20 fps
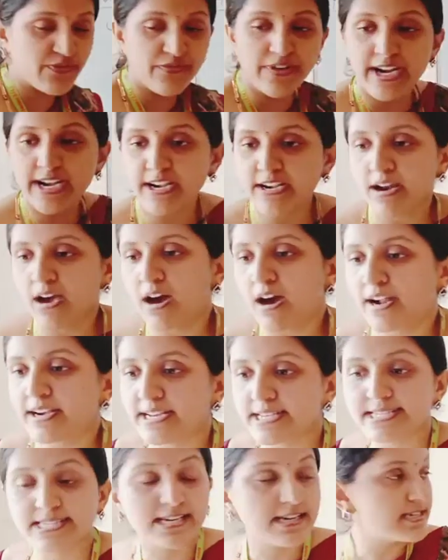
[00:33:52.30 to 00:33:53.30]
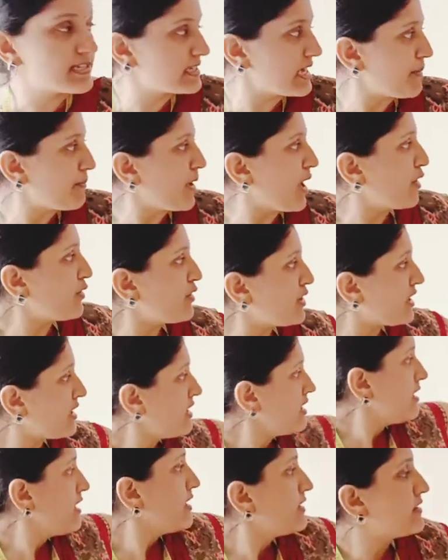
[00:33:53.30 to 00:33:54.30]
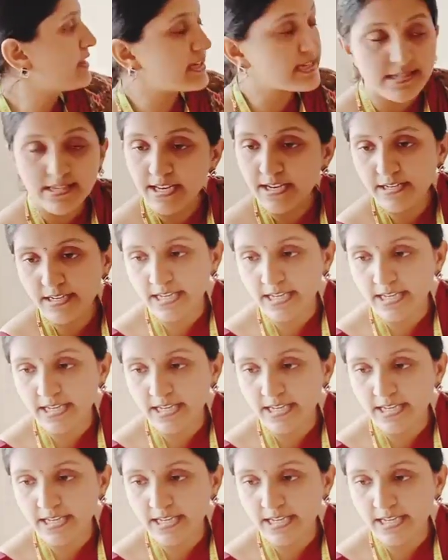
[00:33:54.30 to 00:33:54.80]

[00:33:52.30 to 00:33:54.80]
we'll discuss about this in